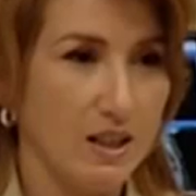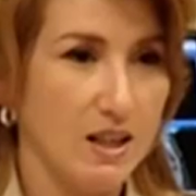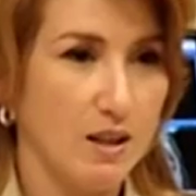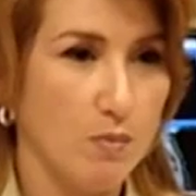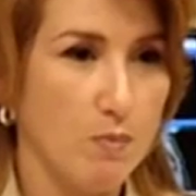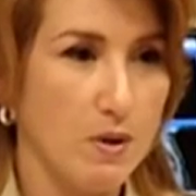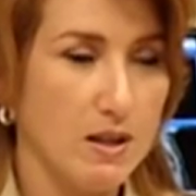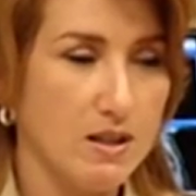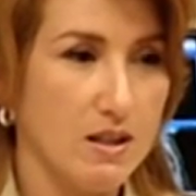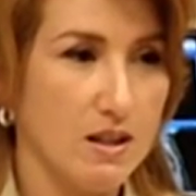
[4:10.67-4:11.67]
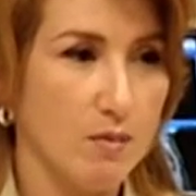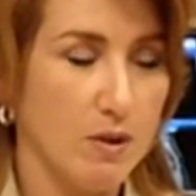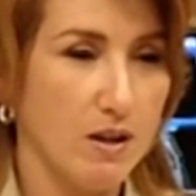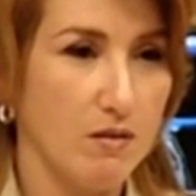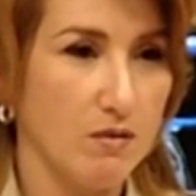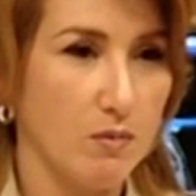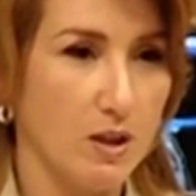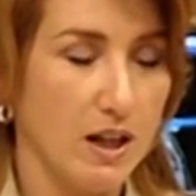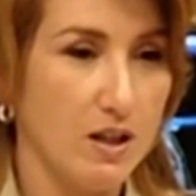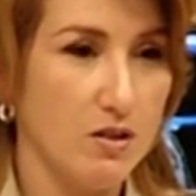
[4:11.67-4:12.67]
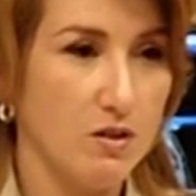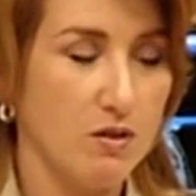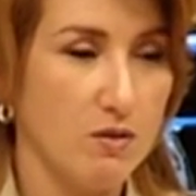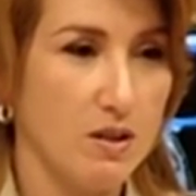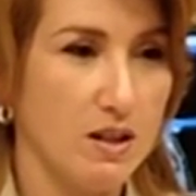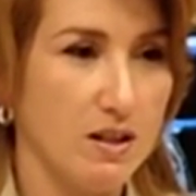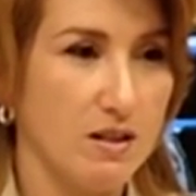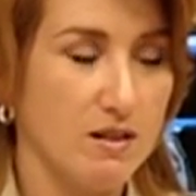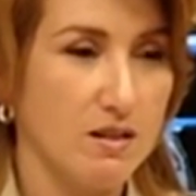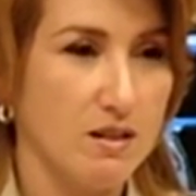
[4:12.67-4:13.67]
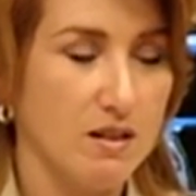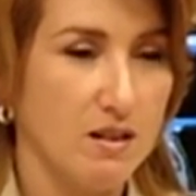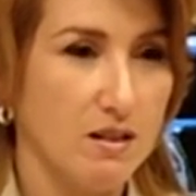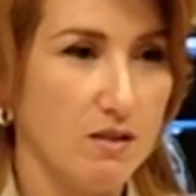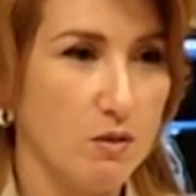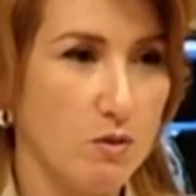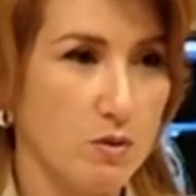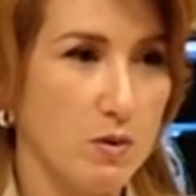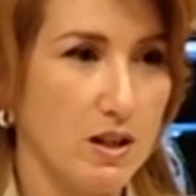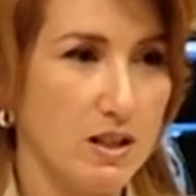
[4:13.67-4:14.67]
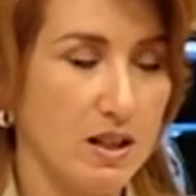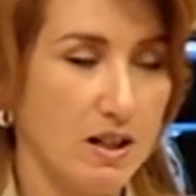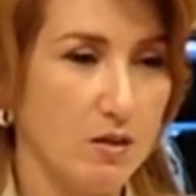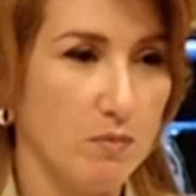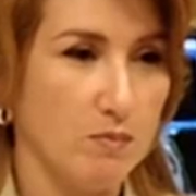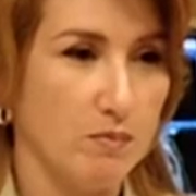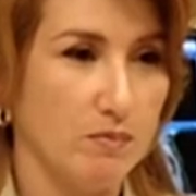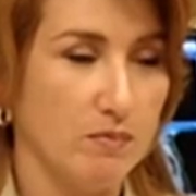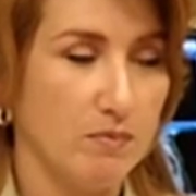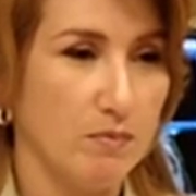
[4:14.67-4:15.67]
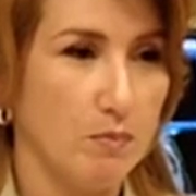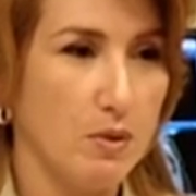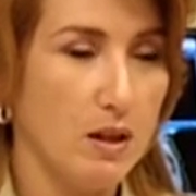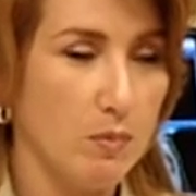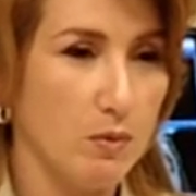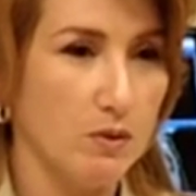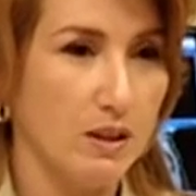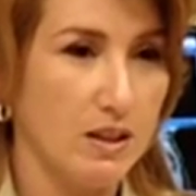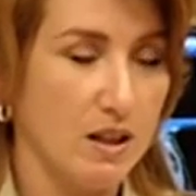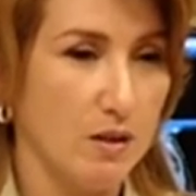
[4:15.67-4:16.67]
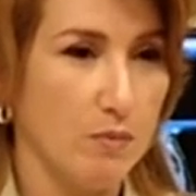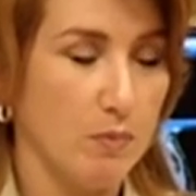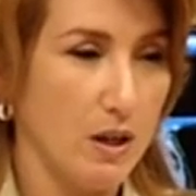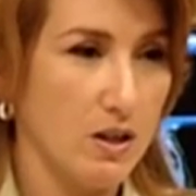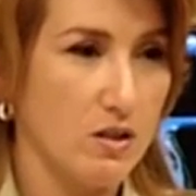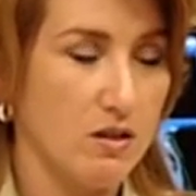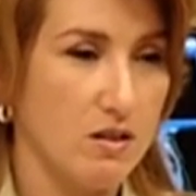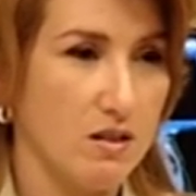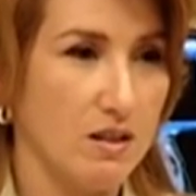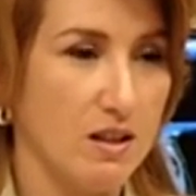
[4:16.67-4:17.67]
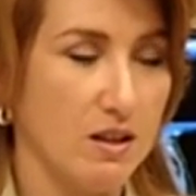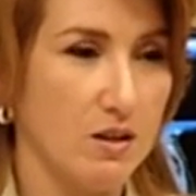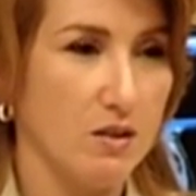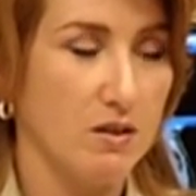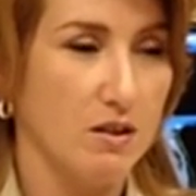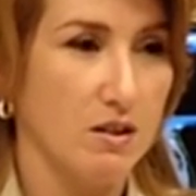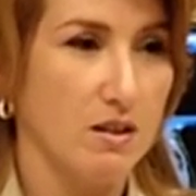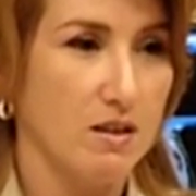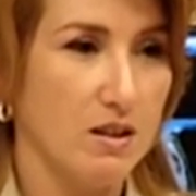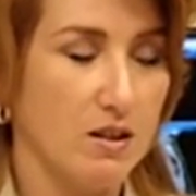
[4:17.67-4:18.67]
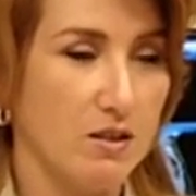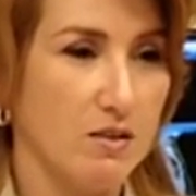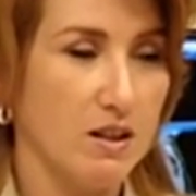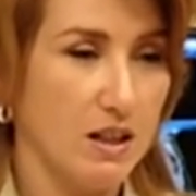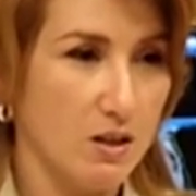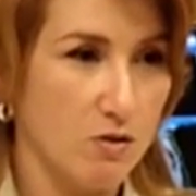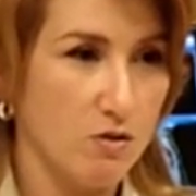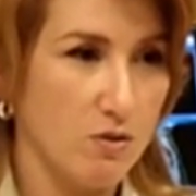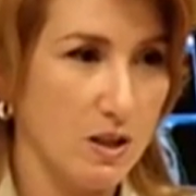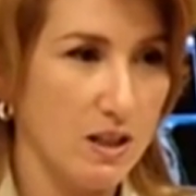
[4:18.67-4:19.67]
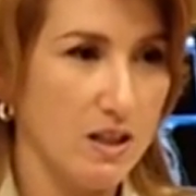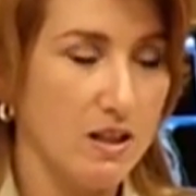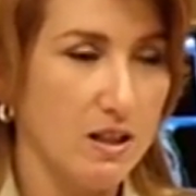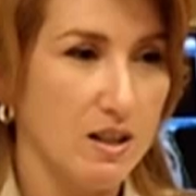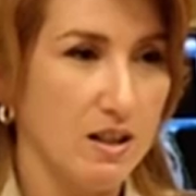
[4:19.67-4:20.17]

I think the best thing about what I do is, of course, we get to help people and get to help patients and get their their cancer treated.